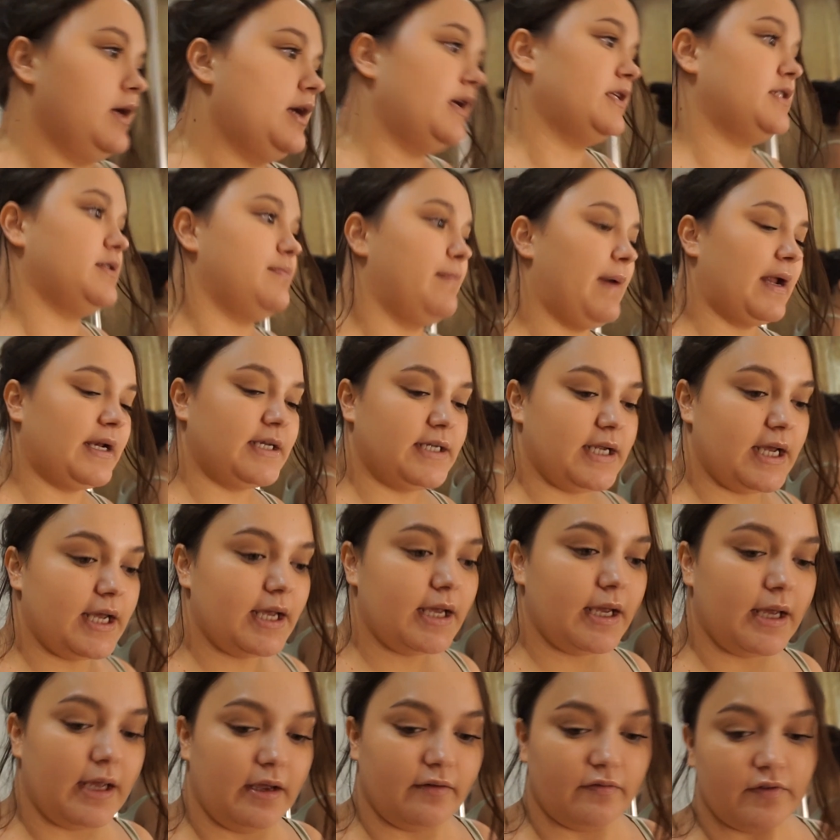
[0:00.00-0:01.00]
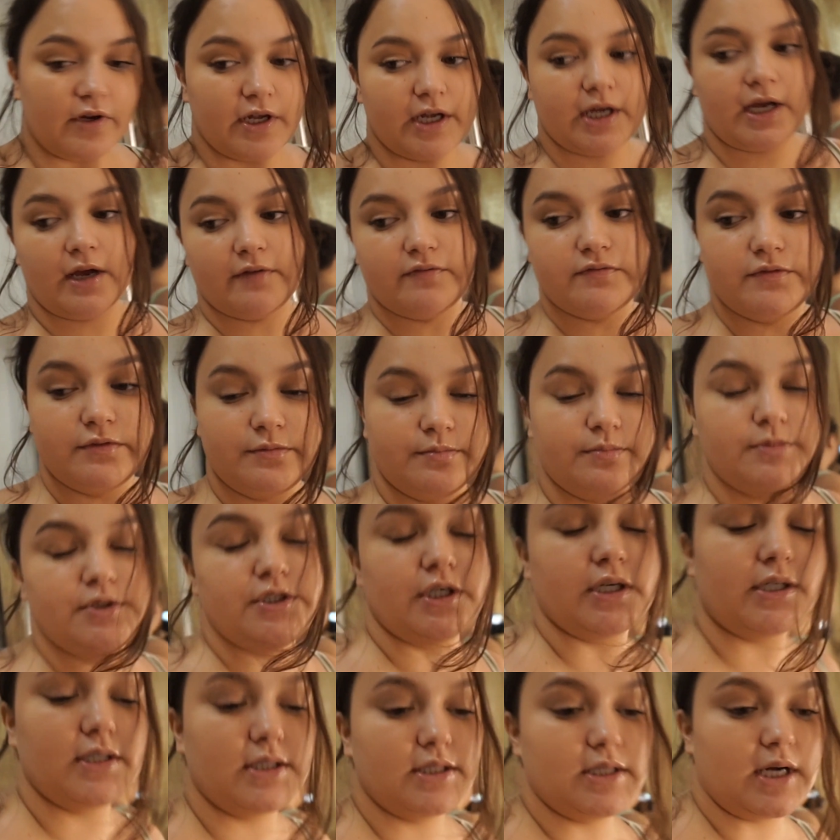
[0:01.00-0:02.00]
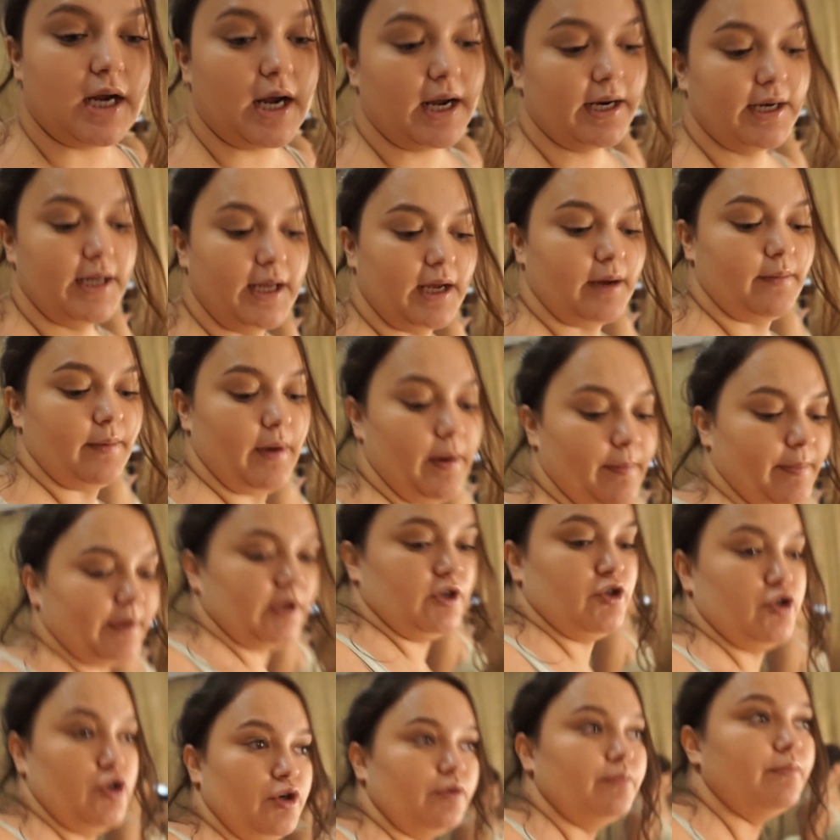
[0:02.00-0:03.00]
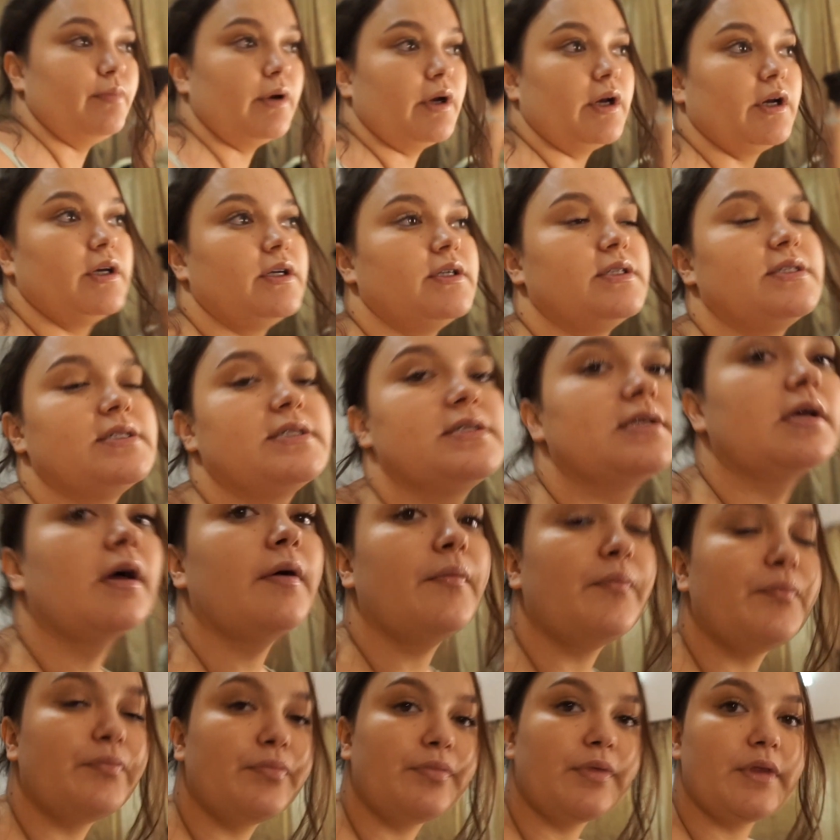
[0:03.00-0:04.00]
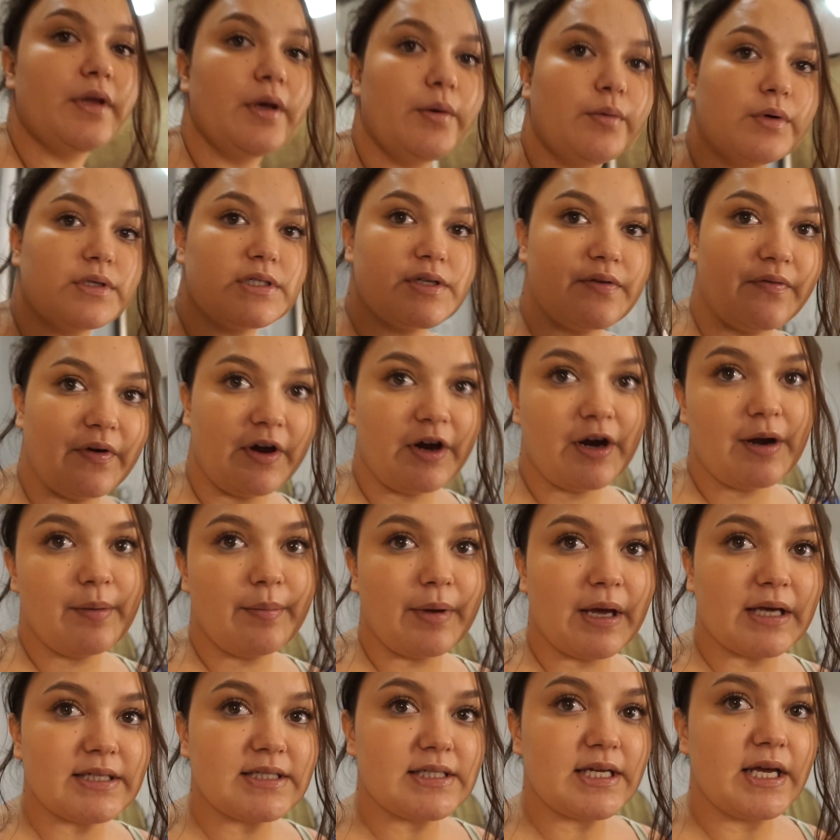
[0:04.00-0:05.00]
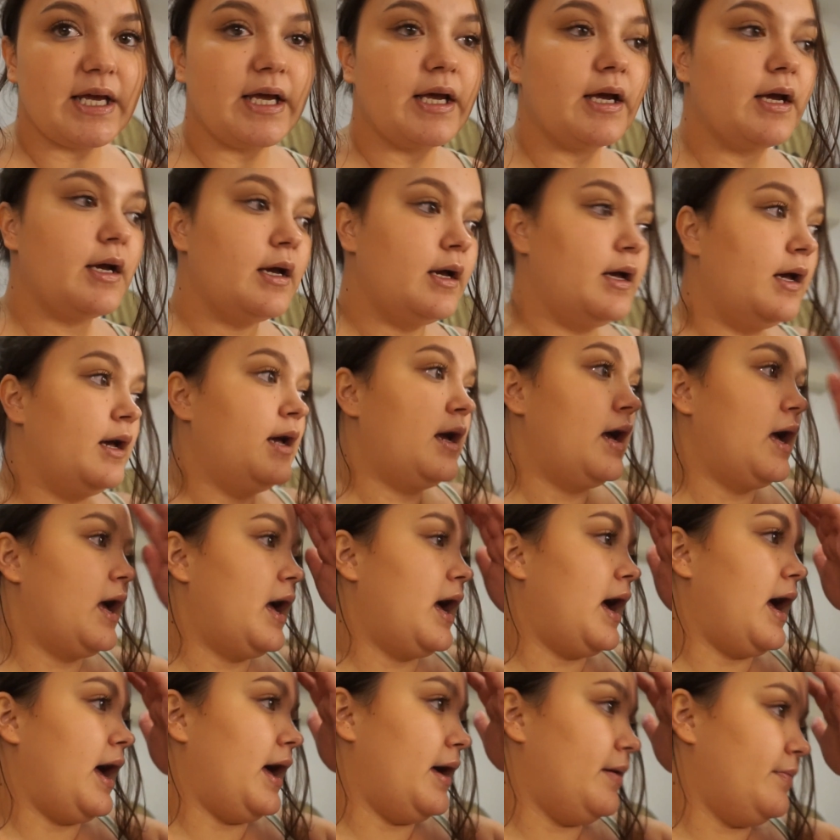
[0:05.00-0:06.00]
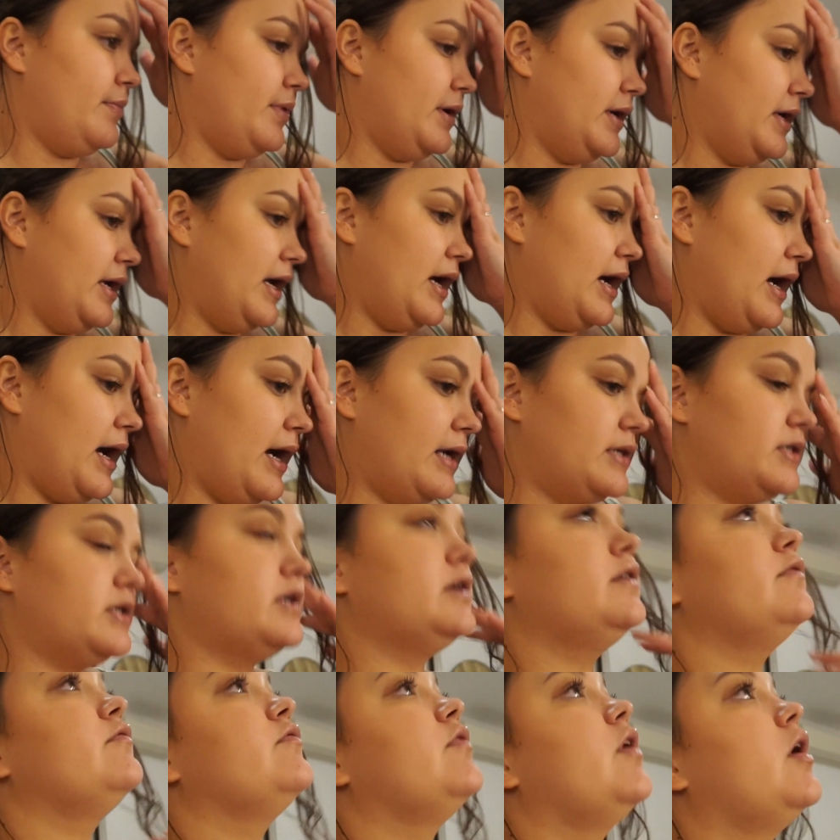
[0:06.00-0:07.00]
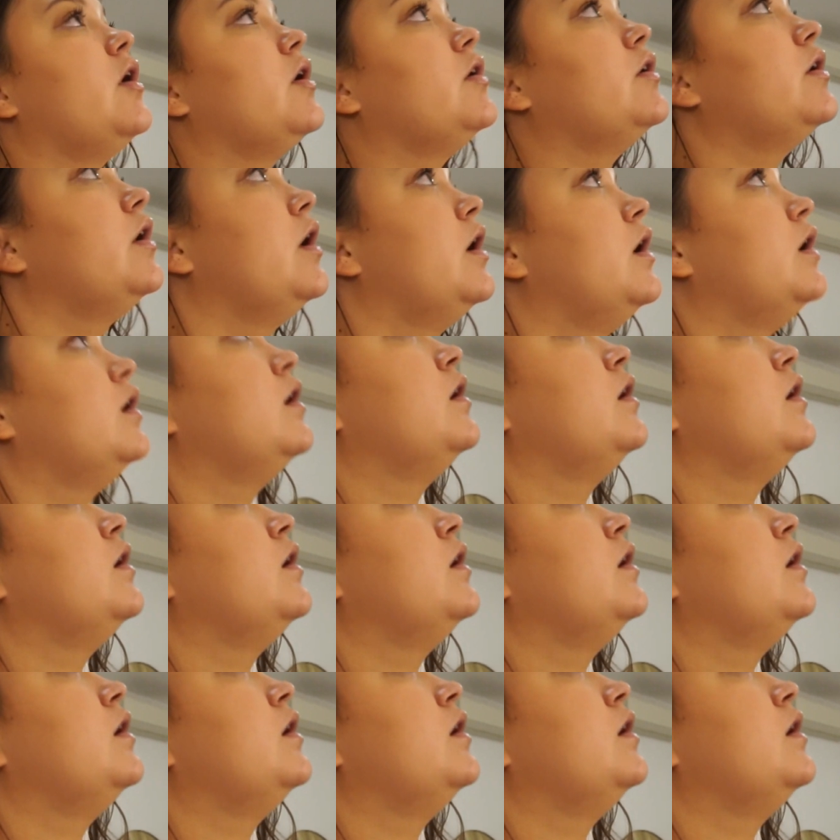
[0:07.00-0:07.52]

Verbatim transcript: it's Monday evening I'm just tidying up our bedroom because it was very messy um, but yeah, I didn't vlog.